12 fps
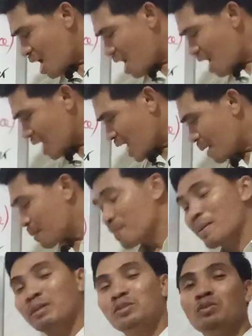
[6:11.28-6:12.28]
I am
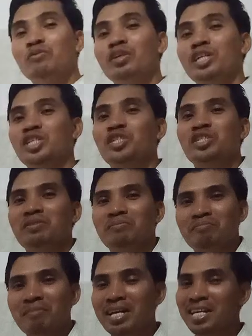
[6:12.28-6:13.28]
about to finish
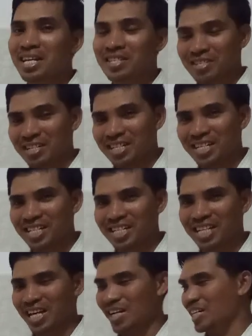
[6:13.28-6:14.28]
my lesson.
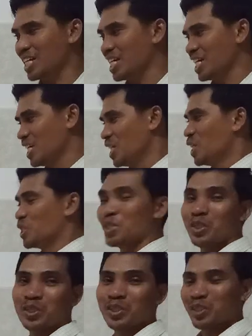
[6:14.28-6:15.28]
Okay,
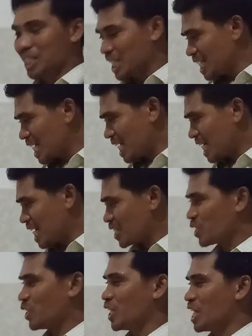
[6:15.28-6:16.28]
so yeah,
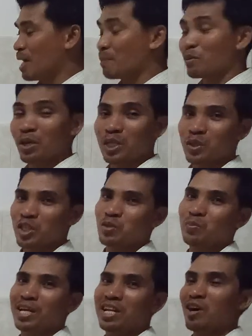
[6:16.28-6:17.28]
that's all I'm going to
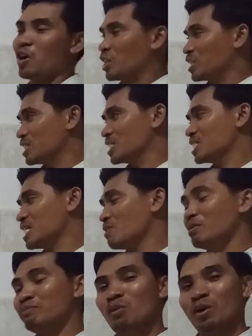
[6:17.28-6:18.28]
explain all the 7
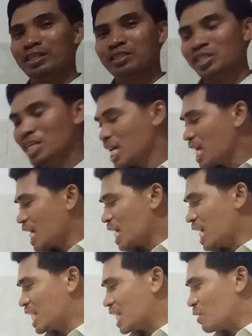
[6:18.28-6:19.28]
points.
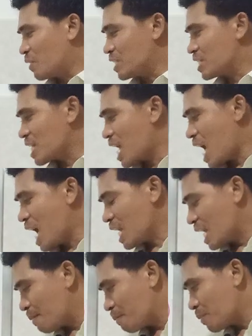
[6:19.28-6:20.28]
And I
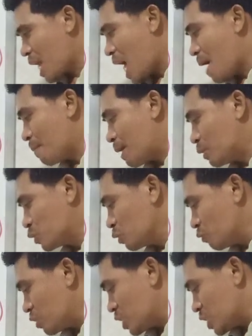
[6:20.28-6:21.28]
am about to
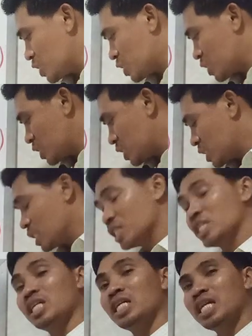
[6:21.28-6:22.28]
finish
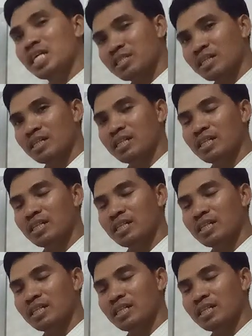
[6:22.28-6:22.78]
the lesson.